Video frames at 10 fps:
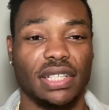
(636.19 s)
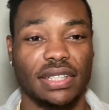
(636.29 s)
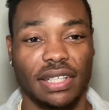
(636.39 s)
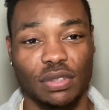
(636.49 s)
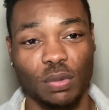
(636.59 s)

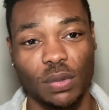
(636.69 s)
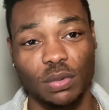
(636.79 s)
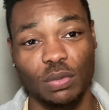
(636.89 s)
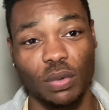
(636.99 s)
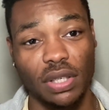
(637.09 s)
That's what
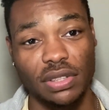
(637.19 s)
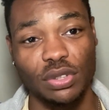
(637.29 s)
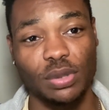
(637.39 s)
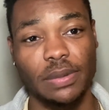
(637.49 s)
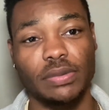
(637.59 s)
we want
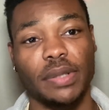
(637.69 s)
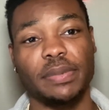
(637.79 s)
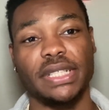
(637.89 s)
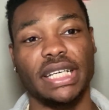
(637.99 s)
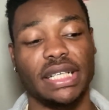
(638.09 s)
to be
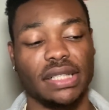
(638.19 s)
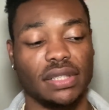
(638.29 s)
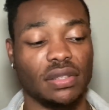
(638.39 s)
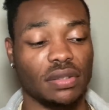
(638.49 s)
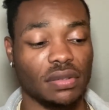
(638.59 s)

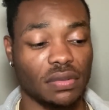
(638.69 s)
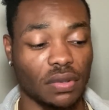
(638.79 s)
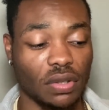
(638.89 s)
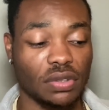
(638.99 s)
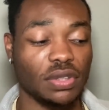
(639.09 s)
replicated
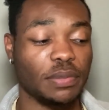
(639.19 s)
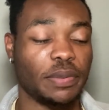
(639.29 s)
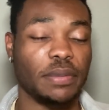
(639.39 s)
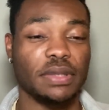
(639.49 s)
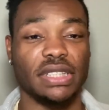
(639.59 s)
onto the
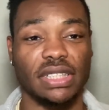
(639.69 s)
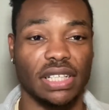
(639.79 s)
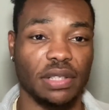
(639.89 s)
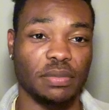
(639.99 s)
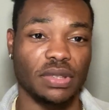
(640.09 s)
Premier League
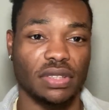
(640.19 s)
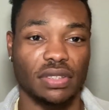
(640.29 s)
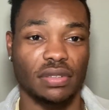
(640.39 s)
games.